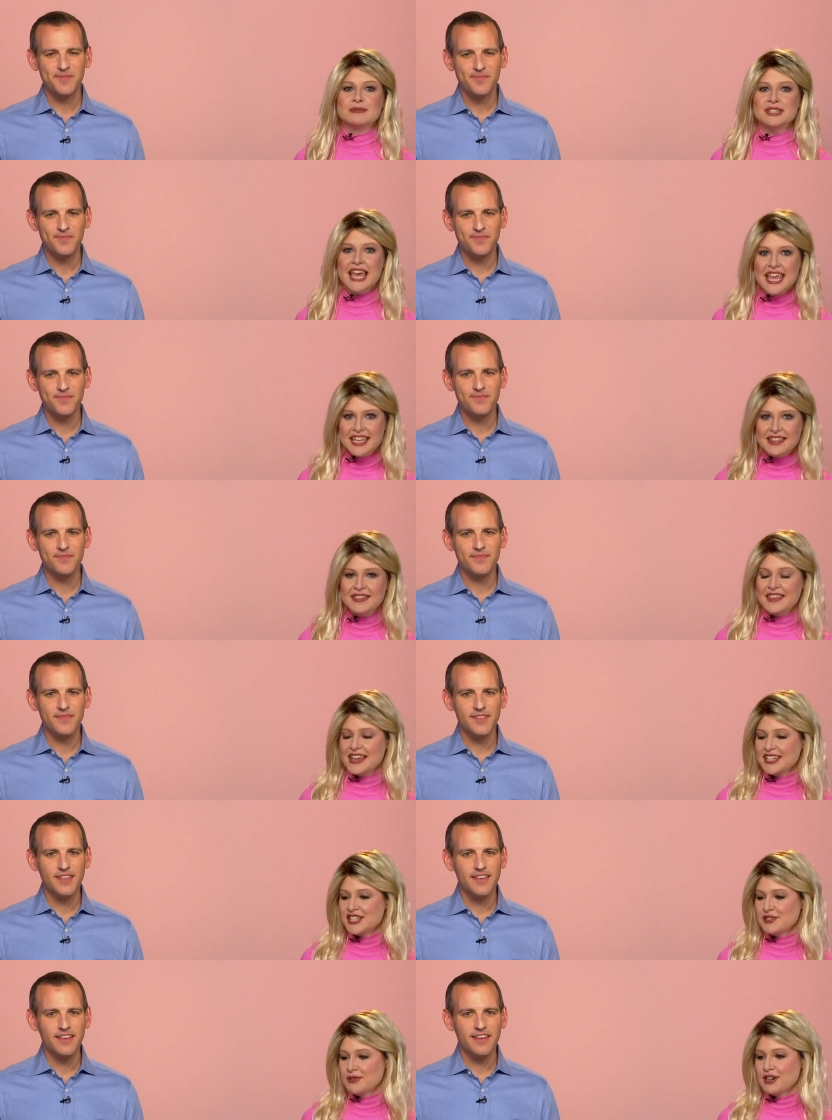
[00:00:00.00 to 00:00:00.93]
Speaker 1: taken
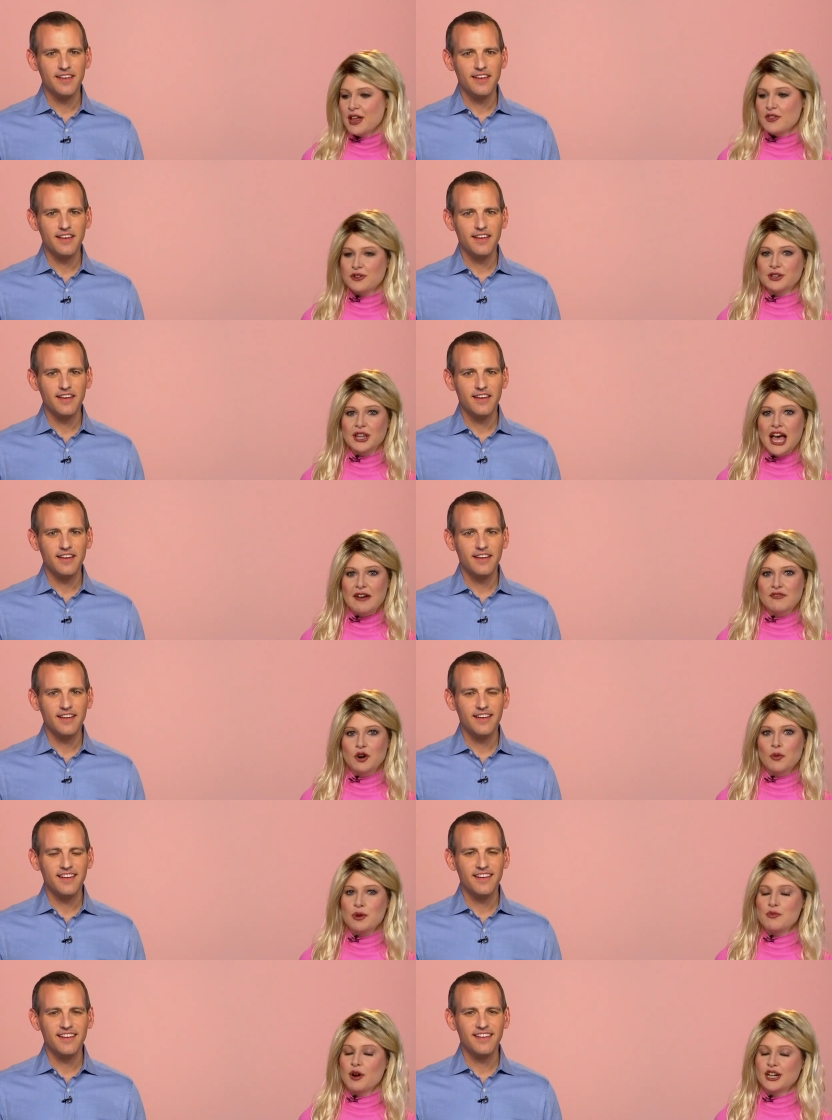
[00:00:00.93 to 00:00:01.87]
things to another level.
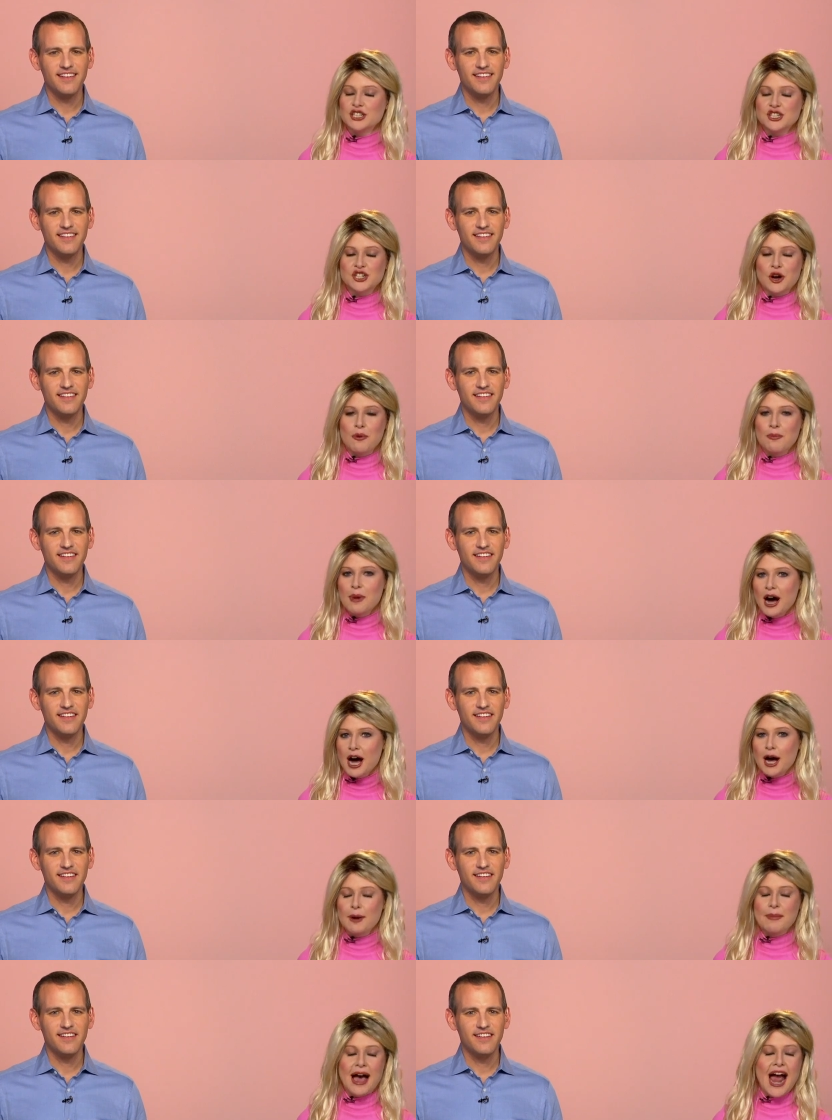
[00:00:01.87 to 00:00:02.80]
We want to show
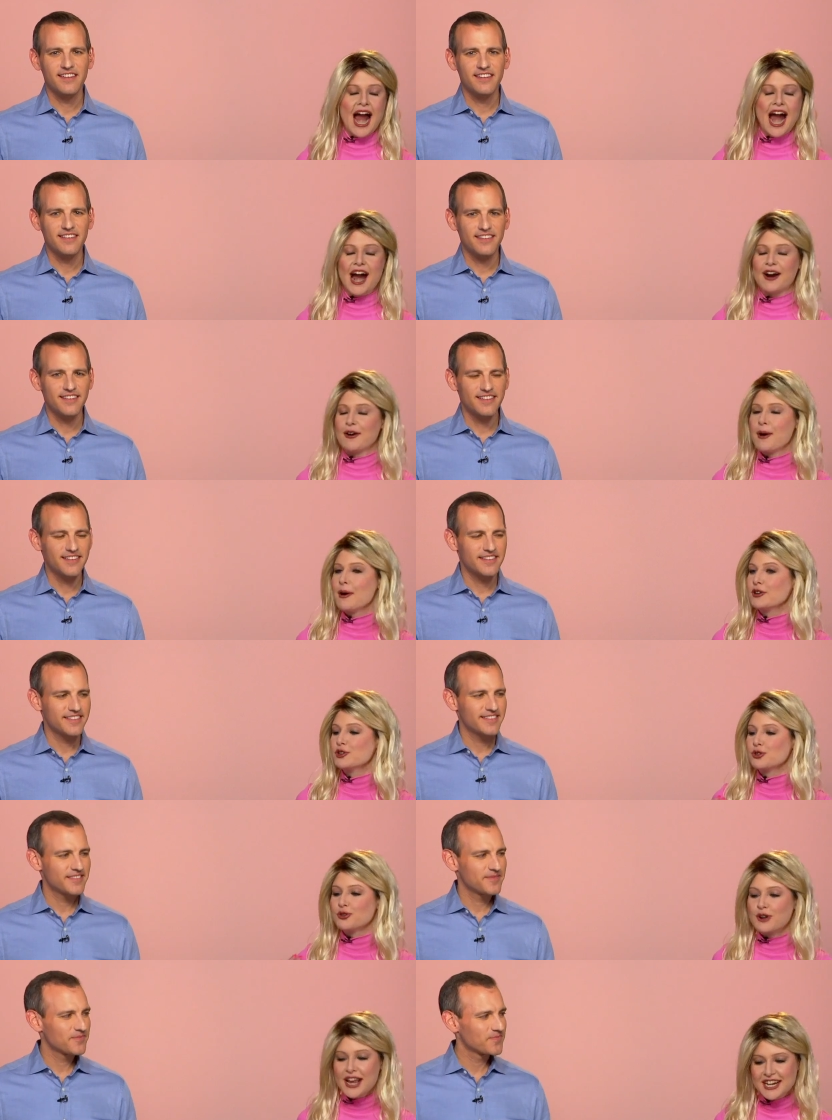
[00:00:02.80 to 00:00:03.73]
mom our
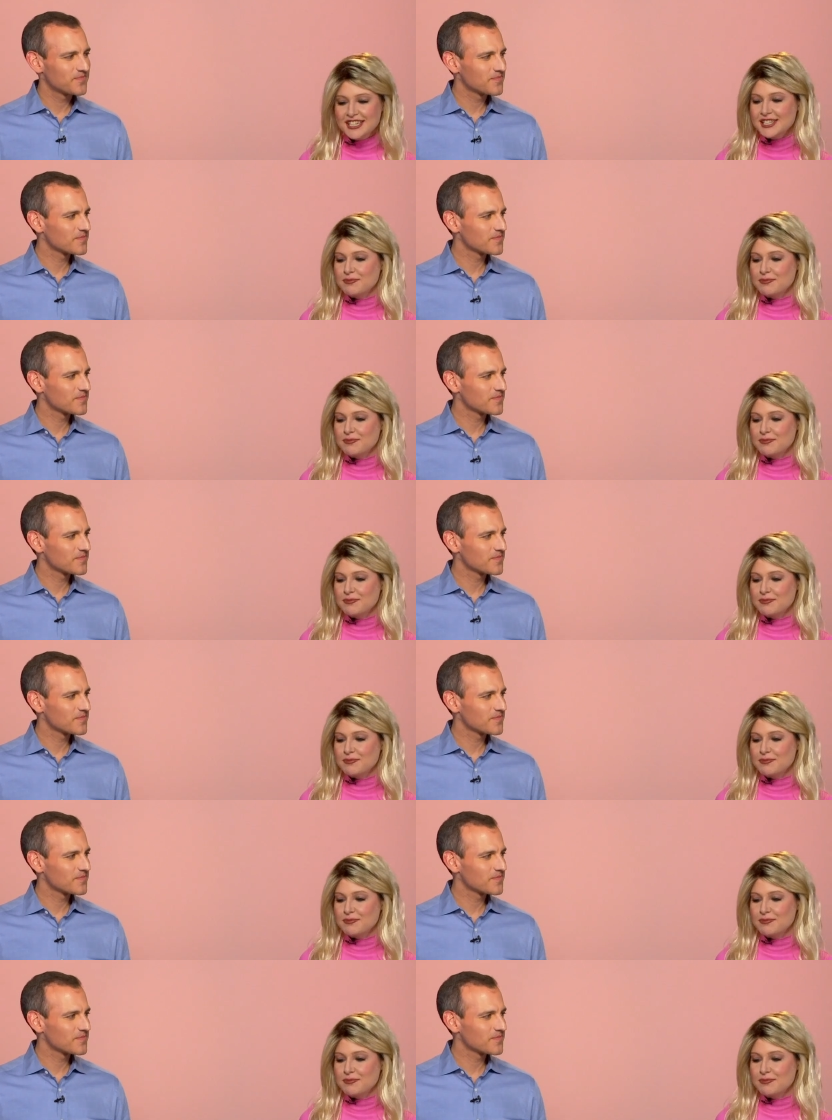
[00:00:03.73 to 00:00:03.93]
greatest